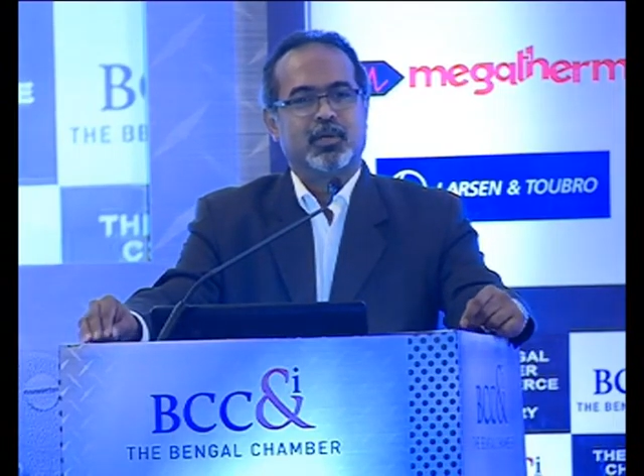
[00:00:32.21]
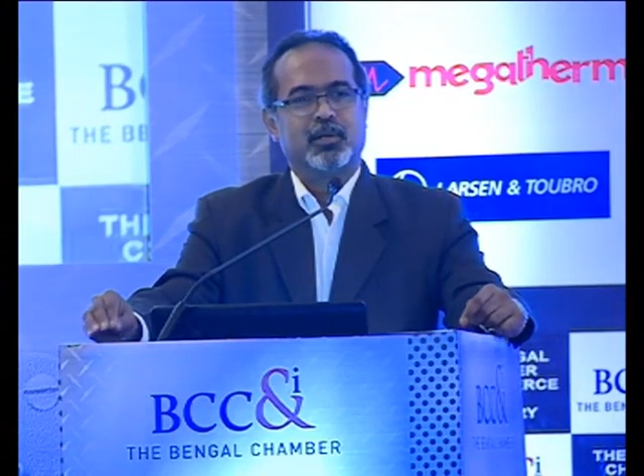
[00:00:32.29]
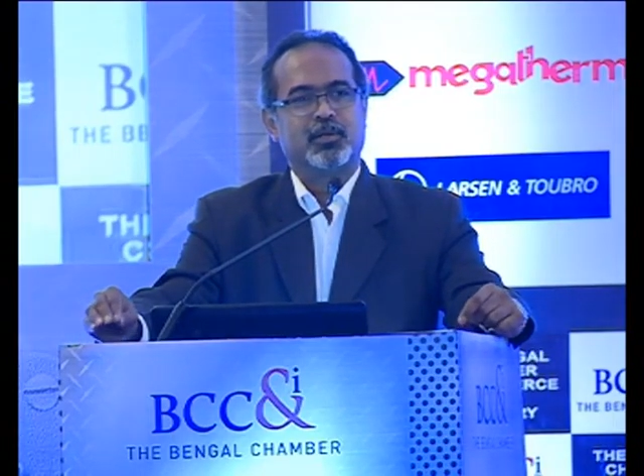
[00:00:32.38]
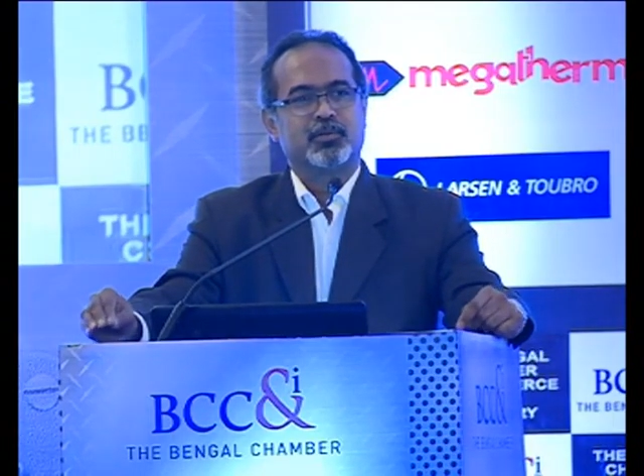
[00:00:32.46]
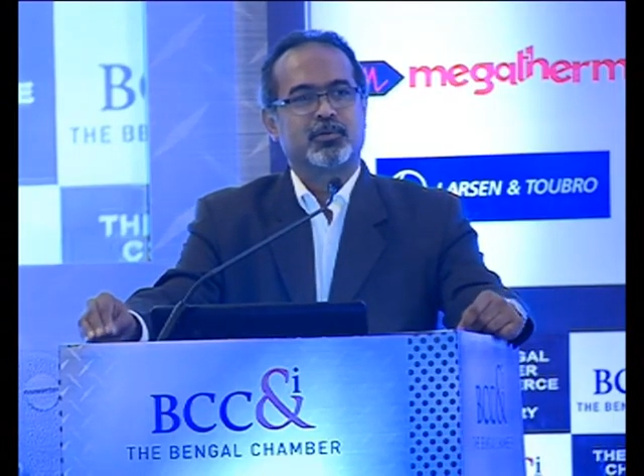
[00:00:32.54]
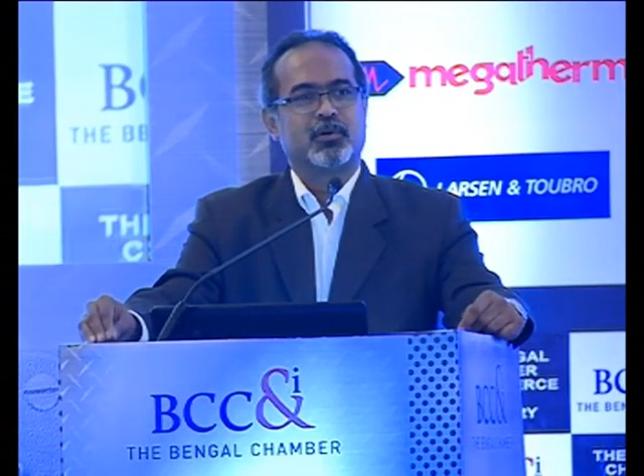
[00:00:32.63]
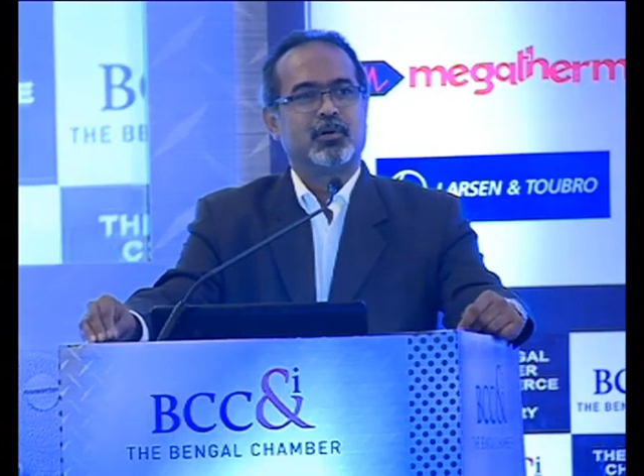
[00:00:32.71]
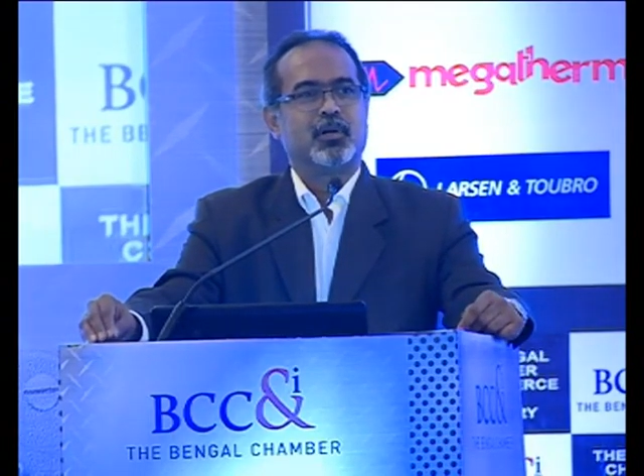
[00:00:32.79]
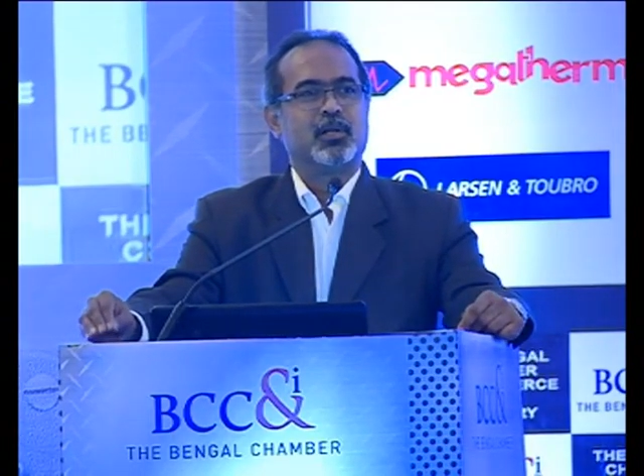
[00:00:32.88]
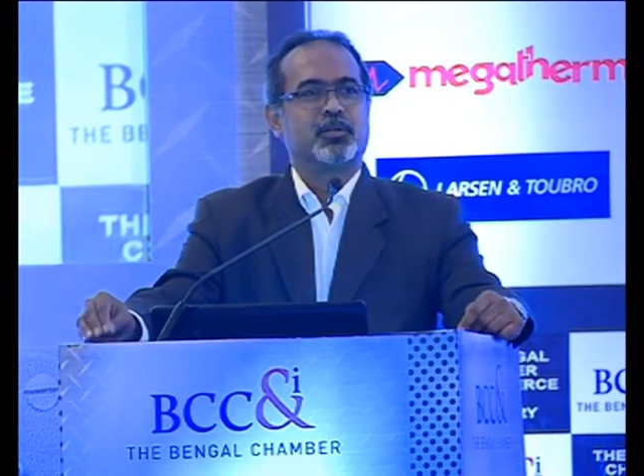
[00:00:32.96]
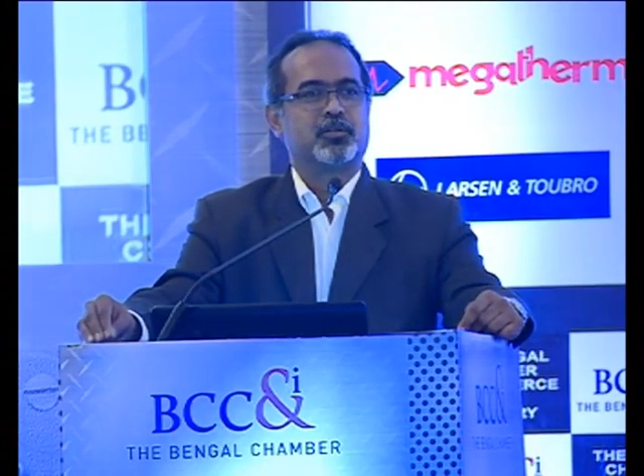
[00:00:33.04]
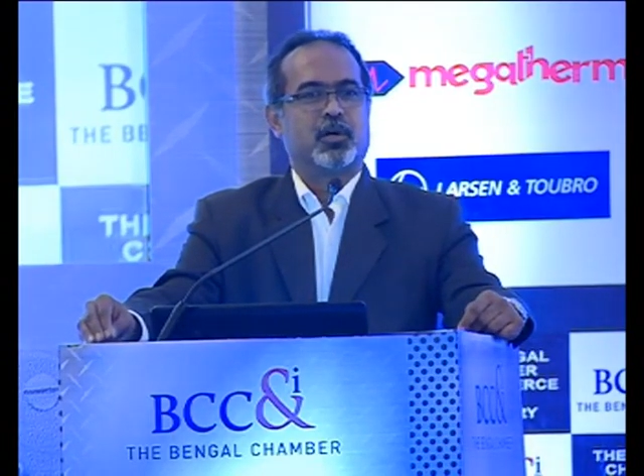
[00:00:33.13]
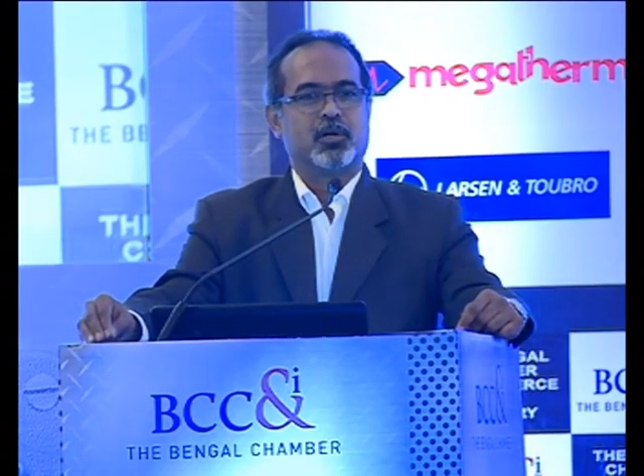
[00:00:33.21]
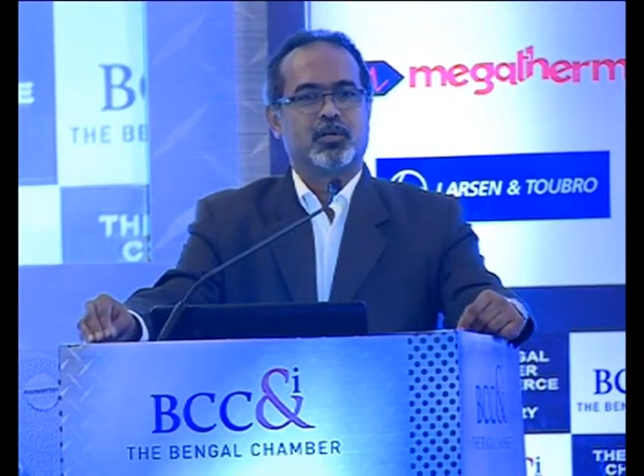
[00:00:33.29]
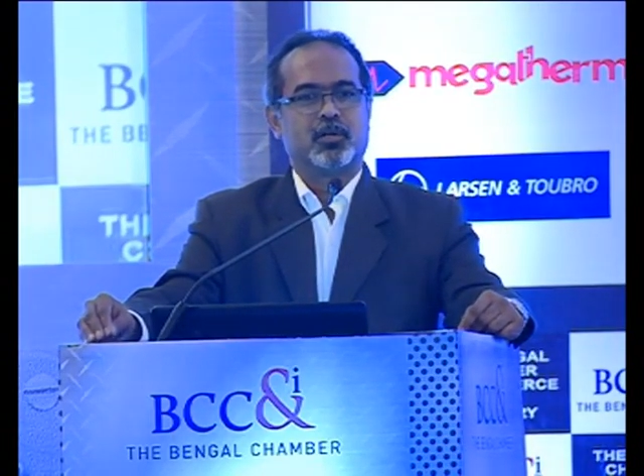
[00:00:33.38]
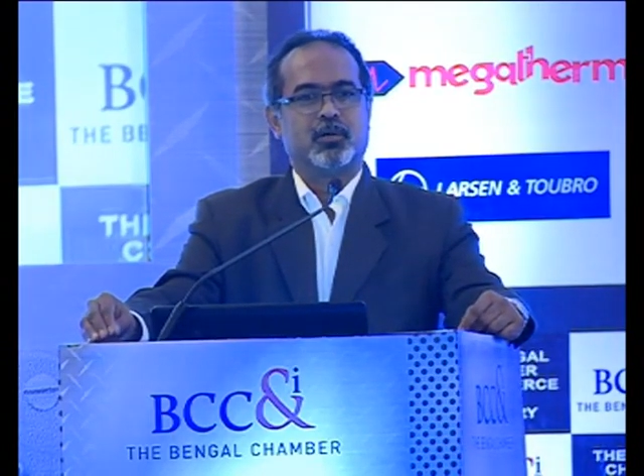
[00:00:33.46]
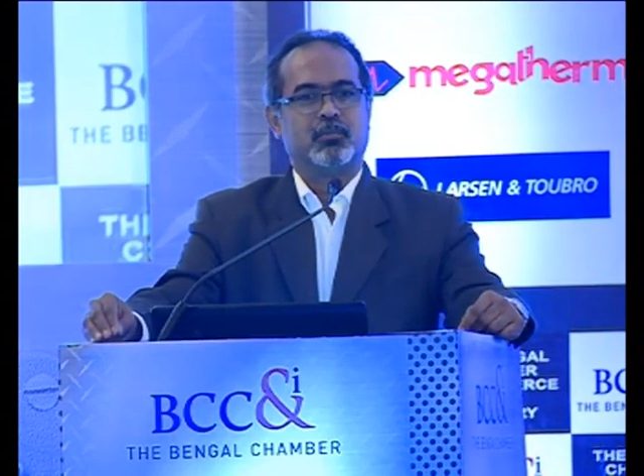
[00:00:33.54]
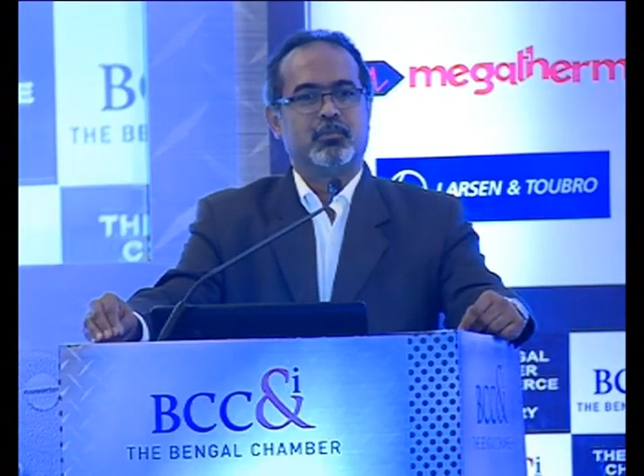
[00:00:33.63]
it is good in the
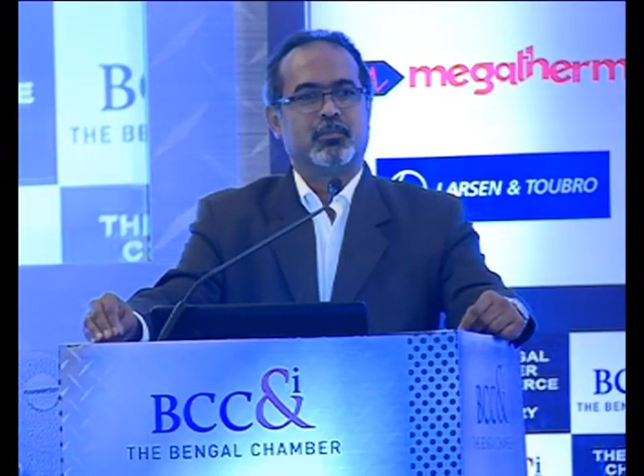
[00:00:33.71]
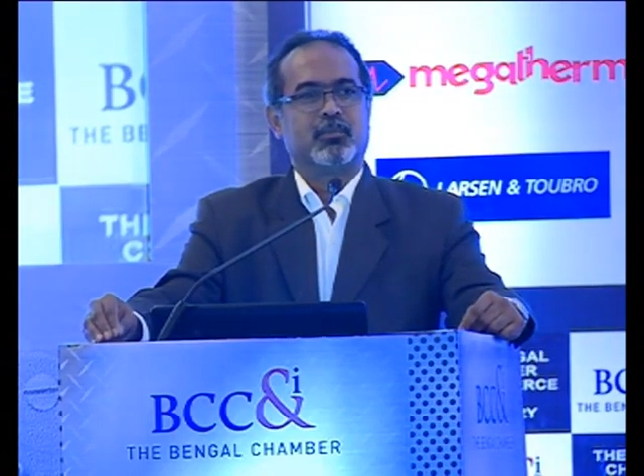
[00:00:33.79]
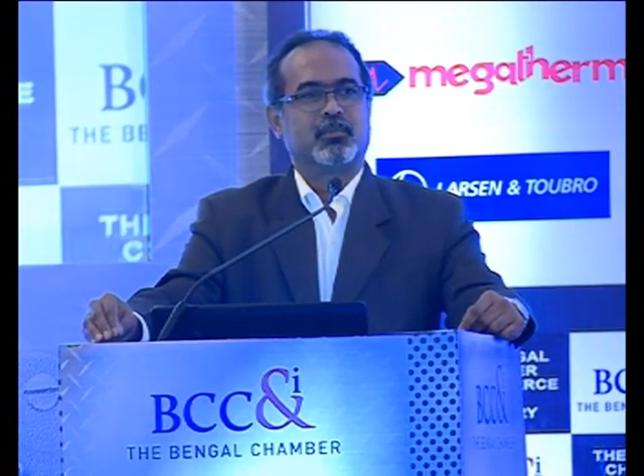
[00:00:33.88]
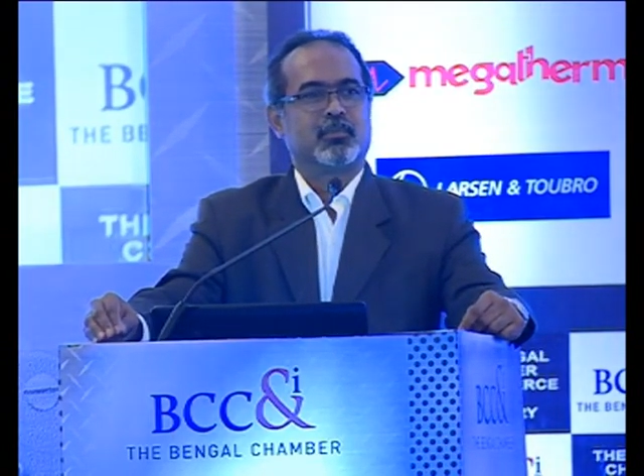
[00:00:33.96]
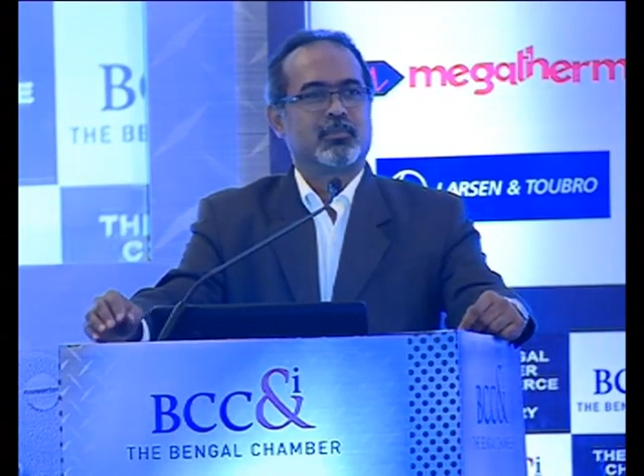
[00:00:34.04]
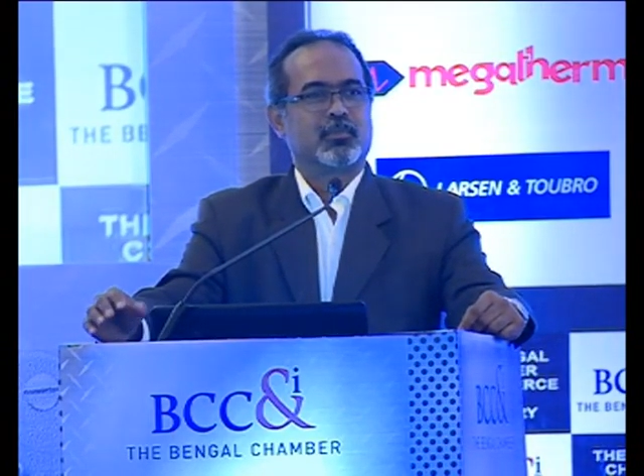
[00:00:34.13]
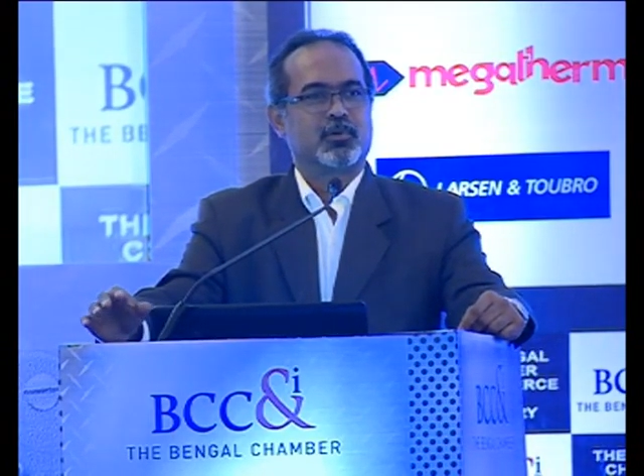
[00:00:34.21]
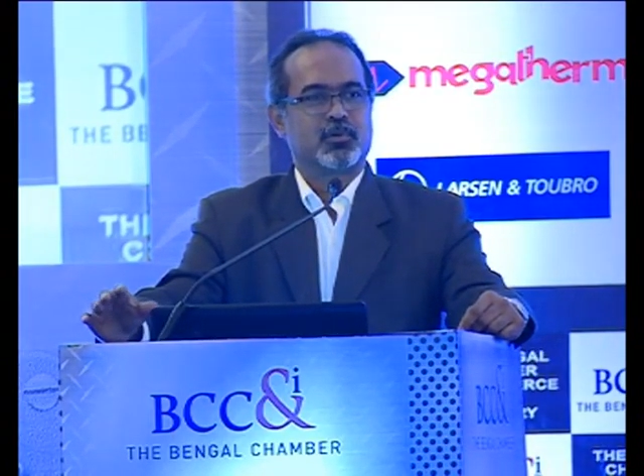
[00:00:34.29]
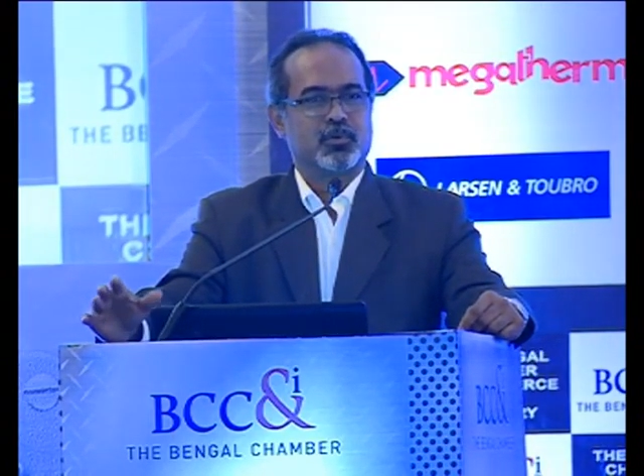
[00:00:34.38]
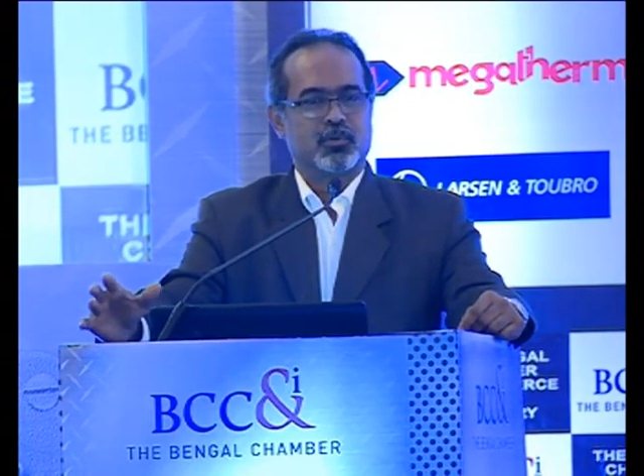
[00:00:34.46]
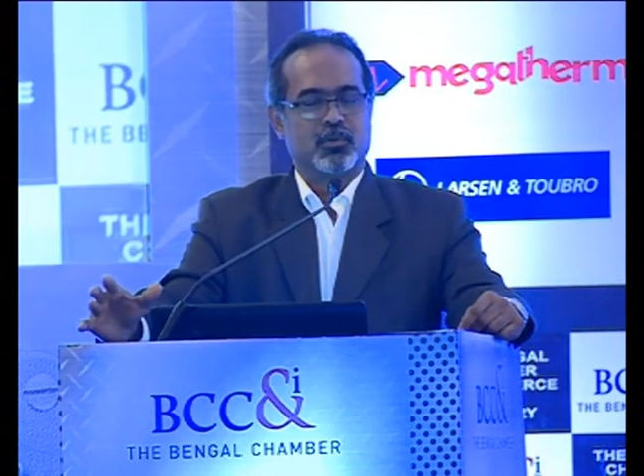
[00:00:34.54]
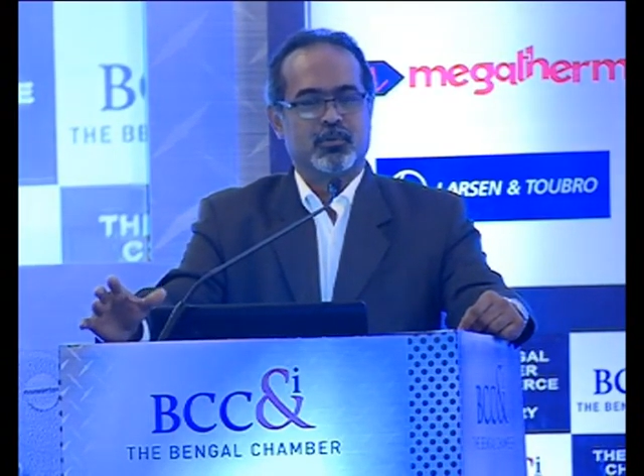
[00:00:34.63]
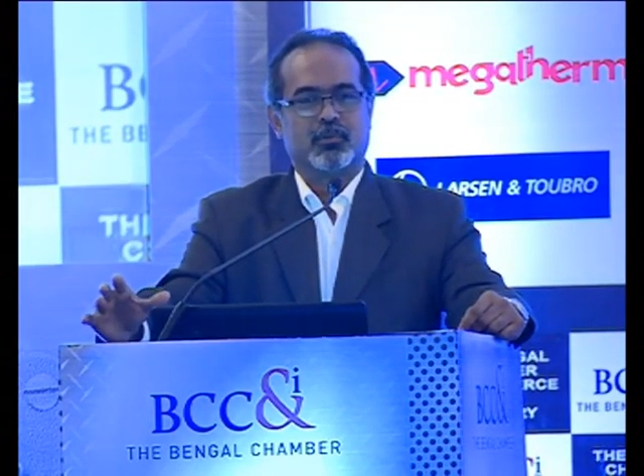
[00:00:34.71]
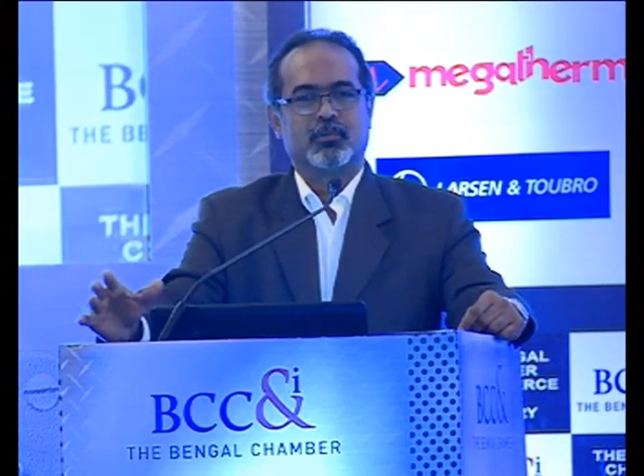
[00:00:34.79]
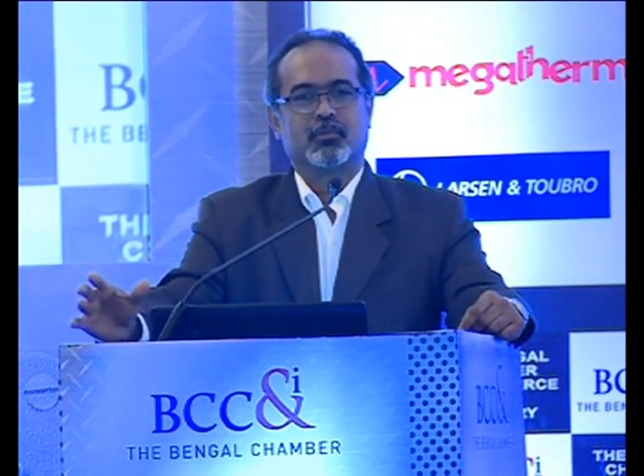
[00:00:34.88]
short term to